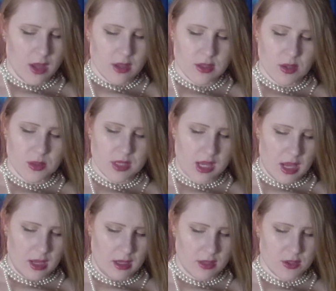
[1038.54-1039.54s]
So
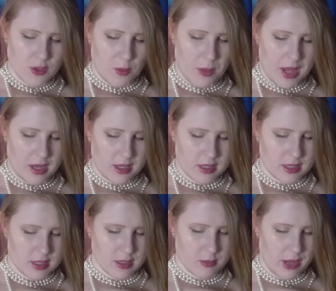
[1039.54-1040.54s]
saying, Sir Pellias
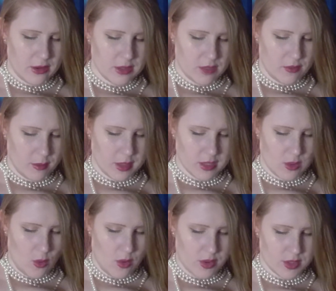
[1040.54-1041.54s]
dismounted from his
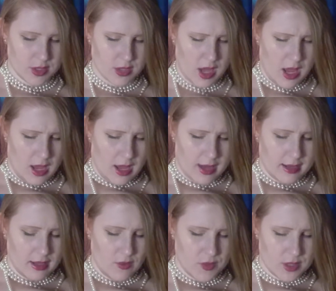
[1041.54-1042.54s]
horse, and
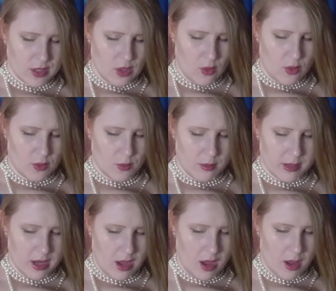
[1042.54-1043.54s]
lifted the old woman
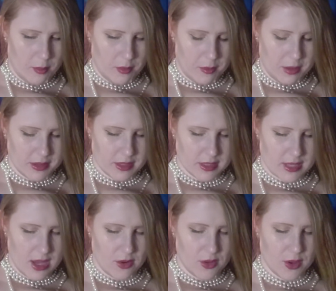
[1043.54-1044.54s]
up upon the
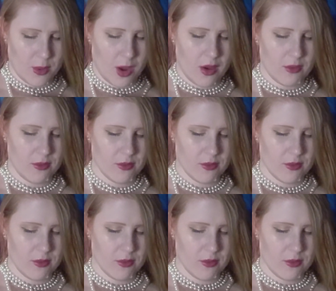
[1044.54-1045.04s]
saddle thereof.